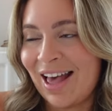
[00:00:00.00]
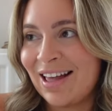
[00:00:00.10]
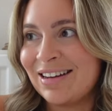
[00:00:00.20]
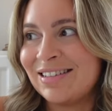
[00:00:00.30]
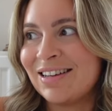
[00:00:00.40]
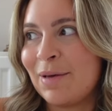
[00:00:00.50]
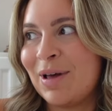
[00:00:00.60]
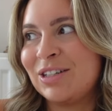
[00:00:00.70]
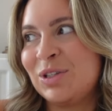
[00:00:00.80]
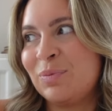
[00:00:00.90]
and I'm
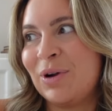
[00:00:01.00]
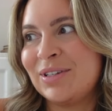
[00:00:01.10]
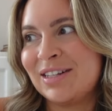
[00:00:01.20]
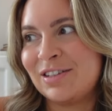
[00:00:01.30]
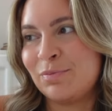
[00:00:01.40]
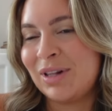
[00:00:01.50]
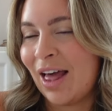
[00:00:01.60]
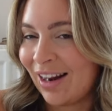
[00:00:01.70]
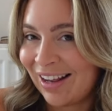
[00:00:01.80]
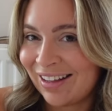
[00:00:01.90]
actually in the process of
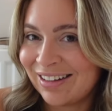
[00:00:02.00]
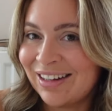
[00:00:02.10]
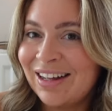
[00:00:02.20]
planning